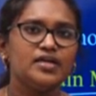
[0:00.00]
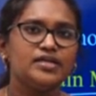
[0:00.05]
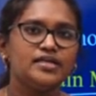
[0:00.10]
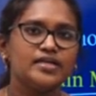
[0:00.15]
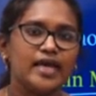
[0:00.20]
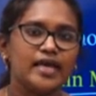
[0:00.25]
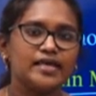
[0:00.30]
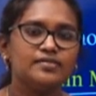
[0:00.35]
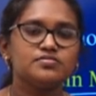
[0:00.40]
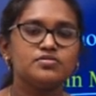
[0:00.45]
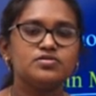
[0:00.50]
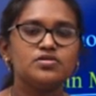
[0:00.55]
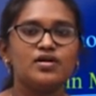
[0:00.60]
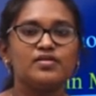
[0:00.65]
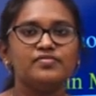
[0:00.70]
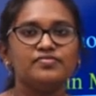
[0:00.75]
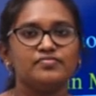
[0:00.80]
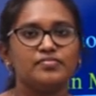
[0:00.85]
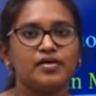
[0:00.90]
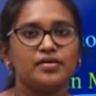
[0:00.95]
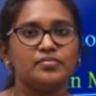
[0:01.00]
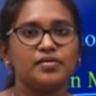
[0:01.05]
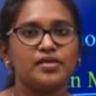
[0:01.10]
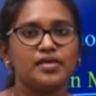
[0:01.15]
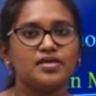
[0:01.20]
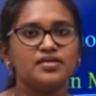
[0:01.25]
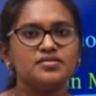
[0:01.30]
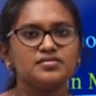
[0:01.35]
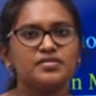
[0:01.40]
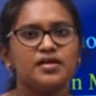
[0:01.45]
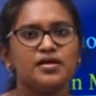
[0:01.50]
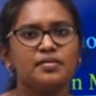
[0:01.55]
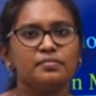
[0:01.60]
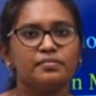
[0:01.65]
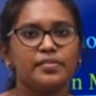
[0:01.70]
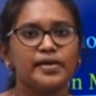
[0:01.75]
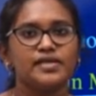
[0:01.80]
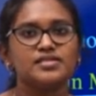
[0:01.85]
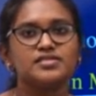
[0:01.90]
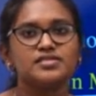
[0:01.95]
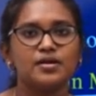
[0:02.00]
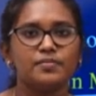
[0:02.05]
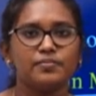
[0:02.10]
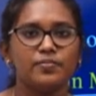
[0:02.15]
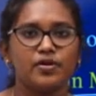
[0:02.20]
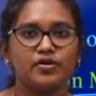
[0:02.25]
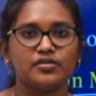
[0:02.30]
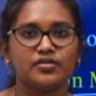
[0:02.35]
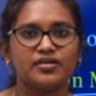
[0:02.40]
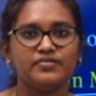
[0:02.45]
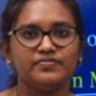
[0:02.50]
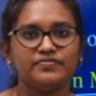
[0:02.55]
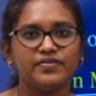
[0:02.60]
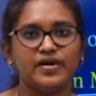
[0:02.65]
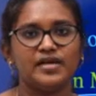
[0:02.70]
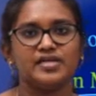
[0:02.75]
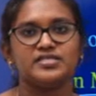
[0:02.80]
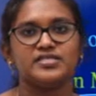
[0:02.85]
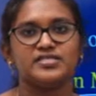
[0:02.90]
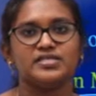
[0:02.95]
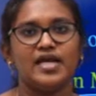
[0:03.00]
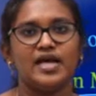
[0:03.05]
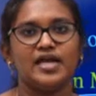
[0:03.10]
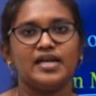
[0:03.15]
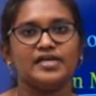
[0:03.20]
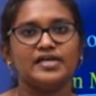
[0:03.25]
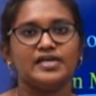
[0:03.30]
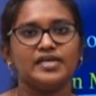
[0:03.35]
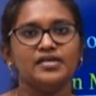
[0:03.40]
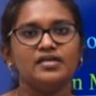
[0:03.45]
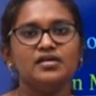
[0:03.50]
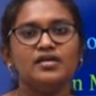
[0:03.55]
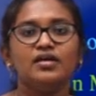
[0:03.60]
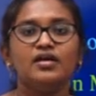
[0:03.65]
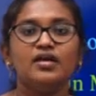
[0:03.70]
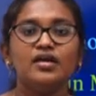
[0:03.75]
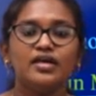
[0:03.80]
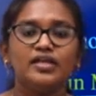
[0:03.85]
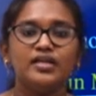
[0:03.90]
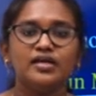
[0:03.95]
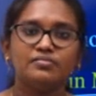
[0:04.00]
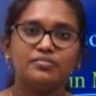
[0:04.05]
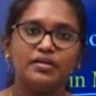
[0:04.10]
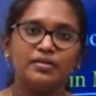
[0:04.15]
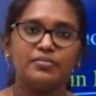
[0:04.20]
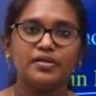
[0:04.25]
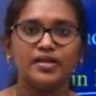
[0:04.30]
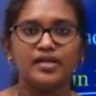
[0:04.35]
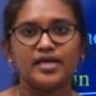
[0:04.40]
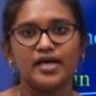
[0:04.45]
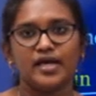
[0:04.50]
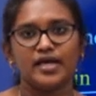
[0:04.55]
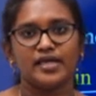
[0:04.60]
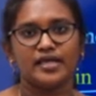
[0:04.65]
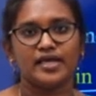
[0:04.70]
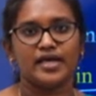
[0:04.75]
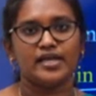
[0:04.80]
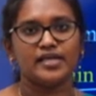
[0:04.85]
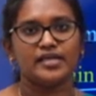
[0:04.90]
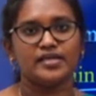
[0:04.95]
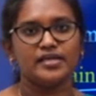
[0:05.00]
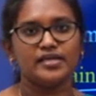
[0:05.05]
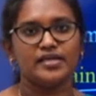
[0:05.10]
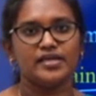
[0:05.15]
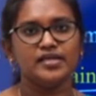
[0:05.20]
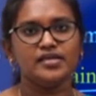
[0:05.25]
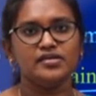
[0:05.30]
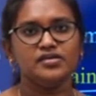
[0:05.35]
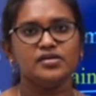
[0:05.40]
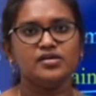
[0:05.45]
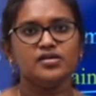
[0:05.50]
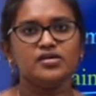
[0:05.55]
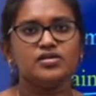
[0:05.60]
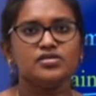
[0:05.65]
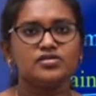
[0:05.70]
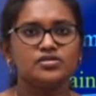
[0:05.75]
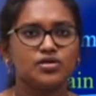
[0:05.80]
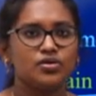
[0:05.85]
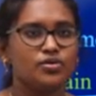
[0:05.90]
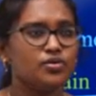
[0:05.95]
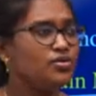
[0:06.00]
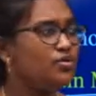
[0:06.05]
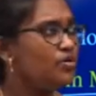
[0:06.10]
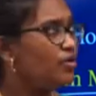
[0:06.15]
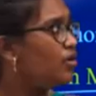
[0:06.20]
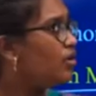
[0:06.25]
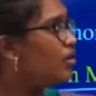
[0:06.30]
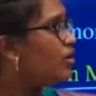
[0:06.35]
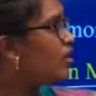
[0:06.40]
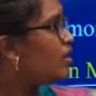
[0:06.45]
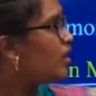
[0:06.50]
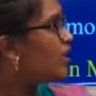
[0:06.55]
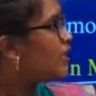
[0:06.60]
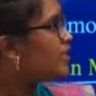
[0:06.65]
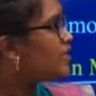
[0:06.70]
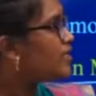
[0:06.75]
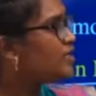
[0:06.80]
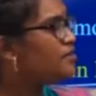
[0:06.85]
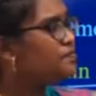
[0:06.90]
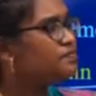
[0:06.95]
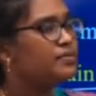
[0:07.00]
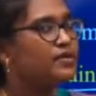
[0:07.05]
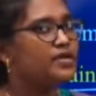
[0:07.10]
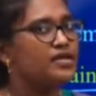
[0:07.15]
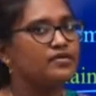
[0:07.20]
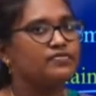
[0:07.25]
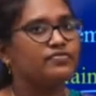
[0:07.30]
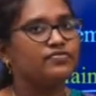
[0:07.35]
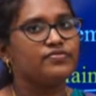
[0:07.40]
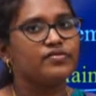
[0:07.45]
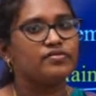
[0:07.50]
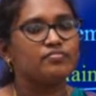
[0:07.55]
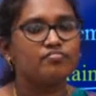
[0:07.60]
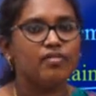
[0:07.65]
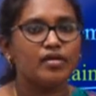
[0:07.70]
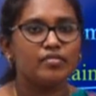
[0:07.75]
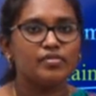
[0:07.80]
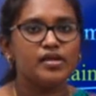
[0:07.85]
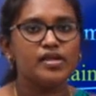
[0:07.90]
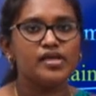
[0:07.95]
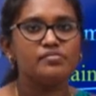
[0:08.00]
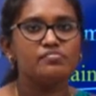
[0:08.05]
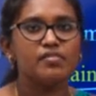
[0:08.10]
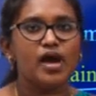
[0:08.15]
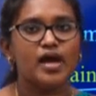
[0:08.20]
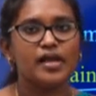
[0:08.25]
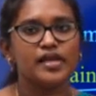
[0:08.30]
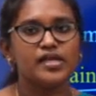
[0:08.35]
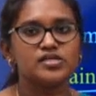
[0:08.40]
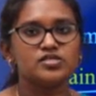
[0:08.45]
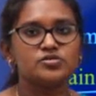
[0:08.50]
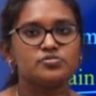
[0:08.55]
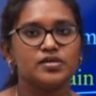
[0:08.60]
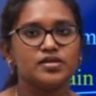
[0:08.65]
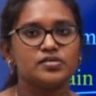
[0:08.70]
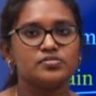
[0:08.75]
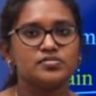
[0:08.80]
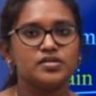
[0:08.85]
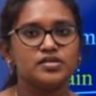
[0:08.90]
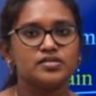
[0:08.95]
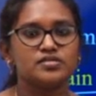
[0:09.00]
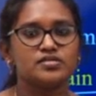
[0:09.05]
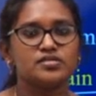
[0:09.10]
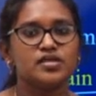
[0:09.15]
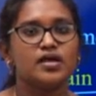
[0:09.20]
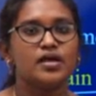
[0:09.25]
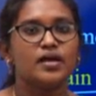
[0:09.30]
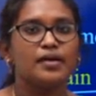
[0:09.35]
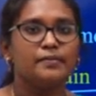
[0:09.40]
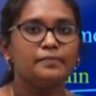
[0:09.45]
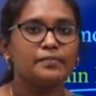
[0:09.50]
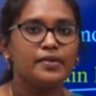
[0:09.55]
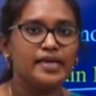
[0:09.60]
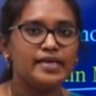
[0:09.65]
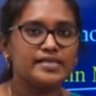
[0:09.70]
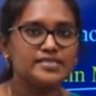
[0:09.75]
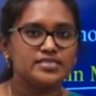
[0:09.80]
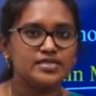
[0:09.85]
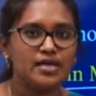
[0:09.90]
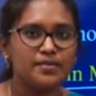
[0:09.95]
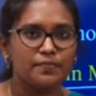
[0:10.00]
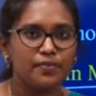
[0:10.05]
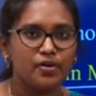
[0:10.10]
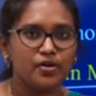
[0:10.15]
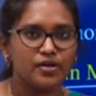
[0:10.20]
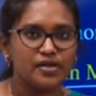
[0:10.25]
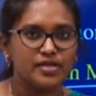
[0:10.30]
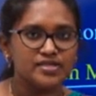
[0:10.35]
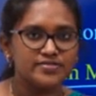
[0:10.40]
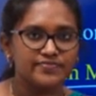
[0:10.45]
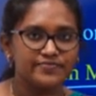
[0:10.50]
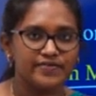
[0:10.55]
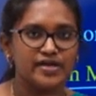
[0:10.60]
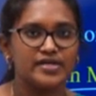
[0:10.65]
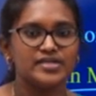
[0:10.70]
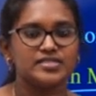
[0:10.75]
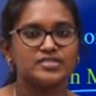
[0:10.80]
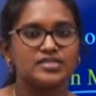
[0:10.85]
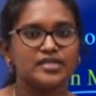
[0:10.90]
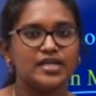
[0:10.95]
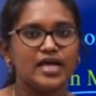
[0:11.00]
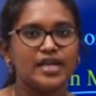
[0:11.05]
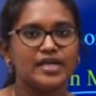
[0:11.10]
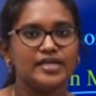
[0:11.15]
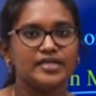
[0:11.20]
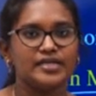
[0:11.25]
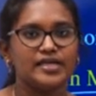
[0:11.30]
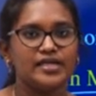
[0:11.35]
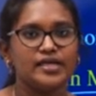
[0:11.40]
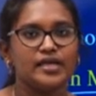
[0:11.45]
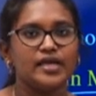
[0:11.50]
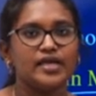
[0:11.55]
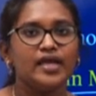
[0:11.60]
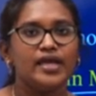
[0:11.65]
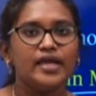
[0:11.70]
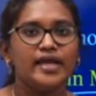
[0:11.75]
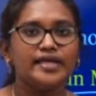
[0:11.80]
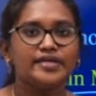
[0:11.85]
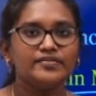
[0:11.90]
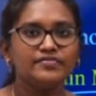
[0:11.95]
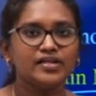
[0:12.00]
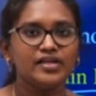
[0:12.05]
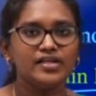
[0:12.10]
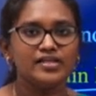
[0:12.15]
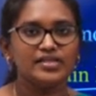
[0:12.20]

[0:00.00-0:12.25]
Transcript: types of memories based upon the functionality in a memory hierarchy, right? So in a brief, memory management means based upon its functionality, it will